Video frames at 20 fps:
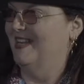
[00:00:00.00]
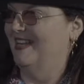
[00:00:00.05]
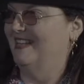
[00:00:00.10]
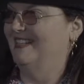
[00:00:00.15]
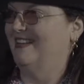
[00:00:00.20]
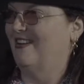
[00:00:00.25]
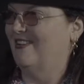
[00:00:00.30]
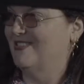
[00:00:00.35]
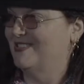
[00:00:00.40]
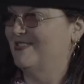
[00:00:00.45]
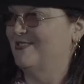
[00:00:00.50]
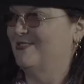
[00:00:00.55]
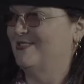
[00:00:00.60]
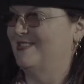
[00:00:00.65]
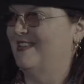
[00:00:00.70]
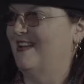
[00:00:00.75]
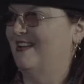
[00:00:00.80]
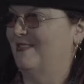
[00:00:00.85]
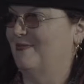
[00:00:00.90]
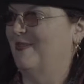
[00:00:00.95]
I also
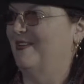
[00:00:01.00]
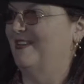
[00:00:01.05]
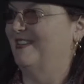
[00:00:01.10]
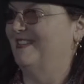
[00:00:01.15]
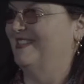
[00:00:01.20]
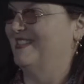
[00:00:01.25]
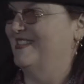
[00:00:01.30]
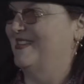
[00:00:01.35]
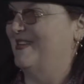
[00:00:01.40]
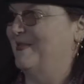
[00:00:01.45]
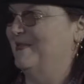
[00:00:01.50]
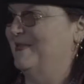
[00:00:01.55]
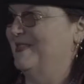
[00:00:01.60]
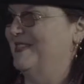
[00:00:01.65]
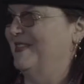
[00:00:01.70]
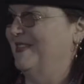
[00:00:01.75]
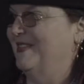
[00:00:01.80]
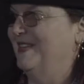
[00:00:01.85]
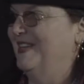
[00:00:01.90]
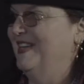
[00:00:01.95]
suck part of the time,
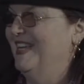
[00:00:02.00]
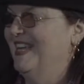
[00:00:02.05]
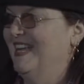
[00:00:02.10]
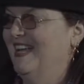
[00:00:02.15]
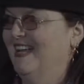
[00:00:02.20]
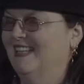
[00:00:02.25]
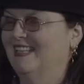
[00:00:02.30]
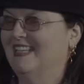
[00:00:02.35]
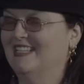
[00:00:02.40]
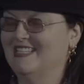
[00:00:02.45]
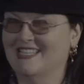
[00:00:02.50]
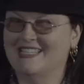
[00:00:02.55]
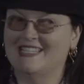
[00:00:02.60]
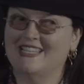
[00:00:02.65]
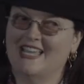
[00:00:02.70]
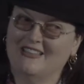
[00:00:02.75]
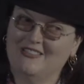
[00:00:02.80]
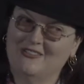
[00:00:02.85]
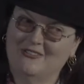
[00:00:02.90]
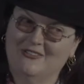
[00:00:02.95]
so just
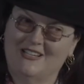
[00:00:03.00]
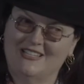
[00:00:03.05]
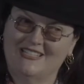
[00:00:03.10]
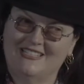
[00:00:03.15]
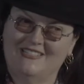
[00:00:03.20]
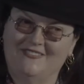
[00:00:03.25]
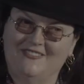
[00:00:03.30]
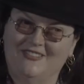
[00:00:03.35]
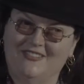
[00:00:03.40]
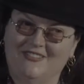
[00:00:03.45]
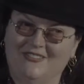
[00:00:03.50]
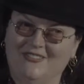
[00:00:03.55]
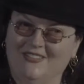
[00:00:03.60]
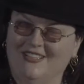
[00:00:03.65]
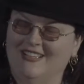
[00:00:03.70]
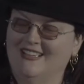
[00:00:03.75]
like the rest of you.